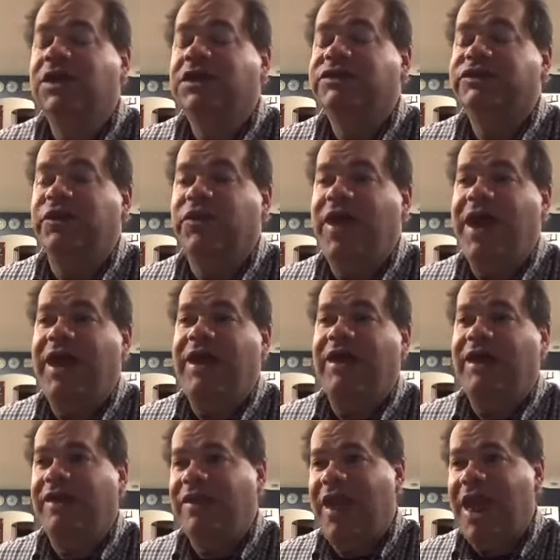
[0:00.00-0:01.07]
So
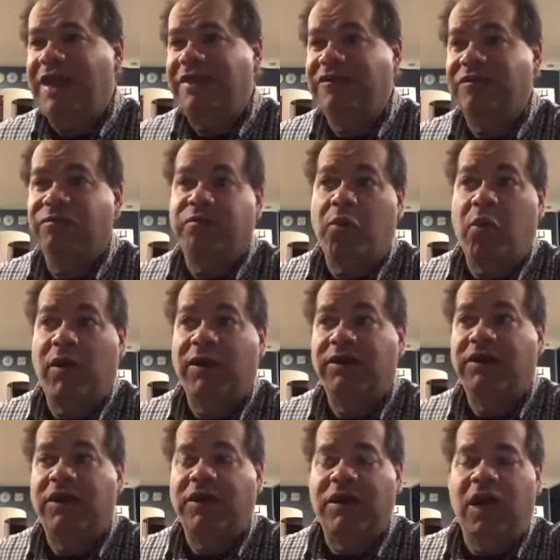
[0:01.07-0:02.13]
that that is important
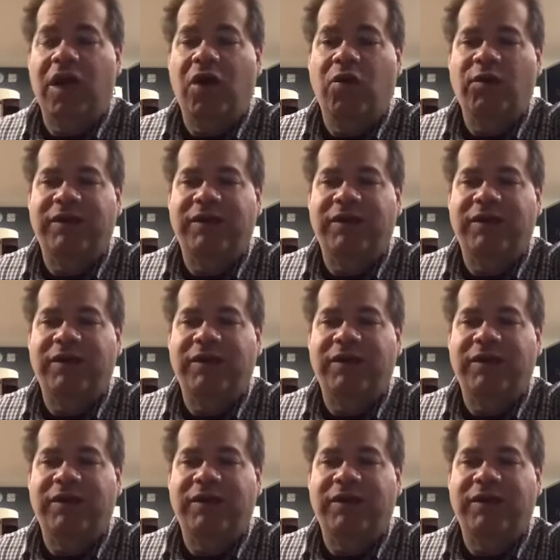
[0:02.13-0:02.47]
to know.